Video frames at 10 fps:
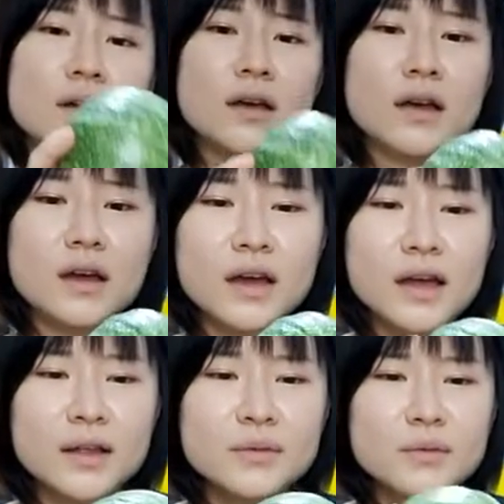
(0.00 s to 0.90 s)

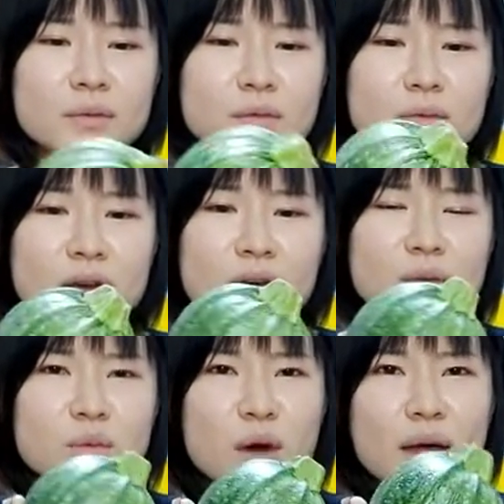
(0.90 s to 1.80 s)
And
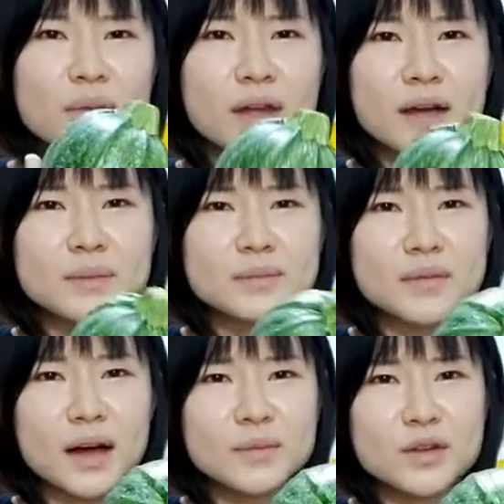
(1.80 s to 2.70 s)

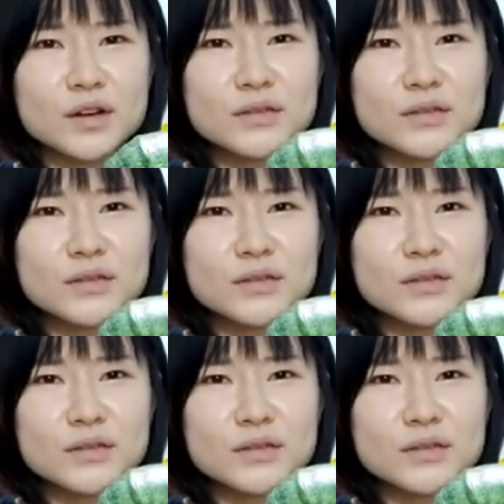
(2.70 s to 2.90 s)
I'm not